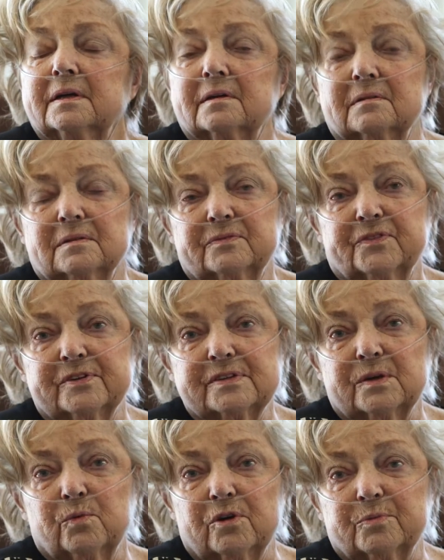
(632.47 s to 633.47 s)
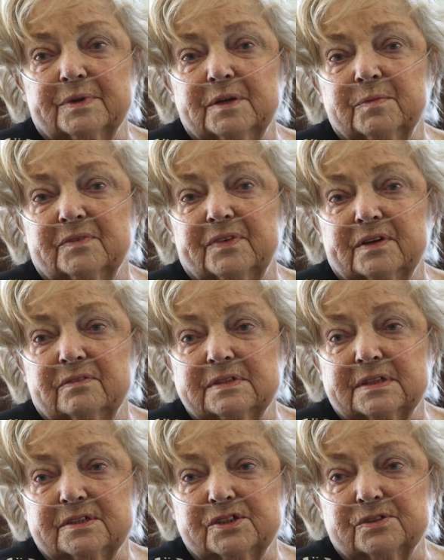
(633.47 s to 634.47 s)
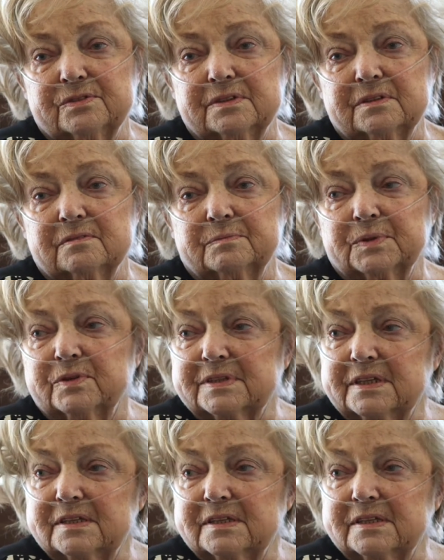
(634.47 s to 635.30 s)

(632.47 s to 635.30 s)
Yeah, first I worked with him on veterans issues because